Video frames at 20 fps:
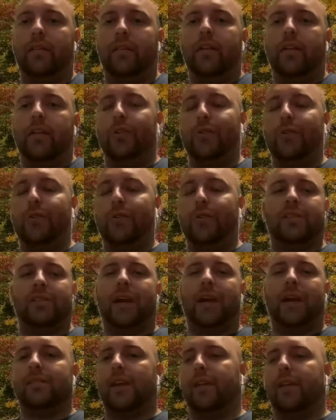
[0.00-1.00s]
USC
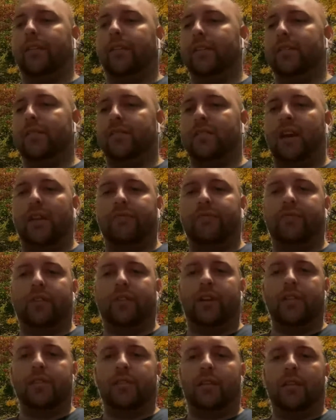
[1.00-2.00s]
has athletes. Stanford
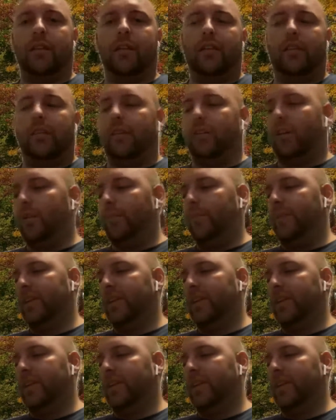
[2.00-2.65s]
doesn't. They're going to be